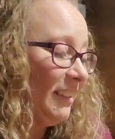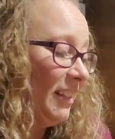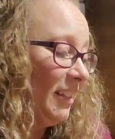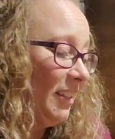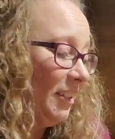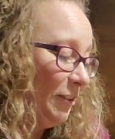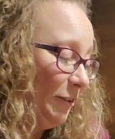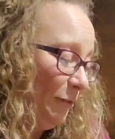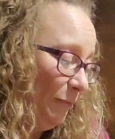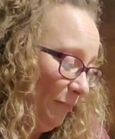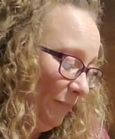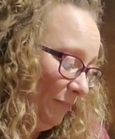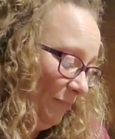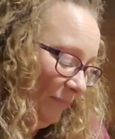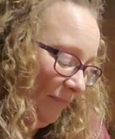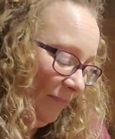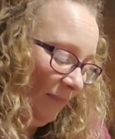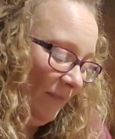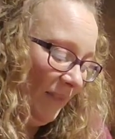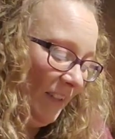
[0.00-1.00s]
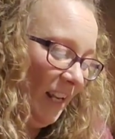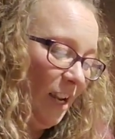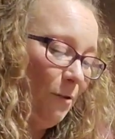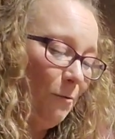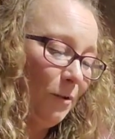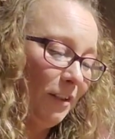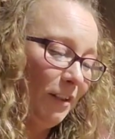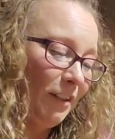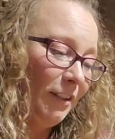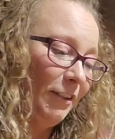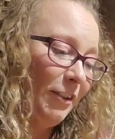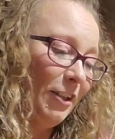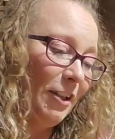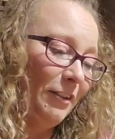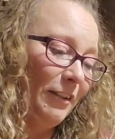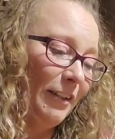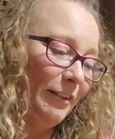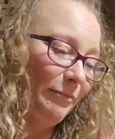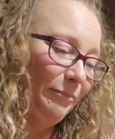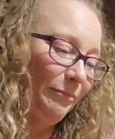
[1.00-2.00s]
So he wants to
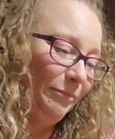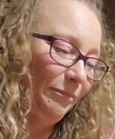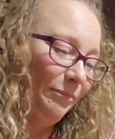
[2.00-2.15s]
grow it.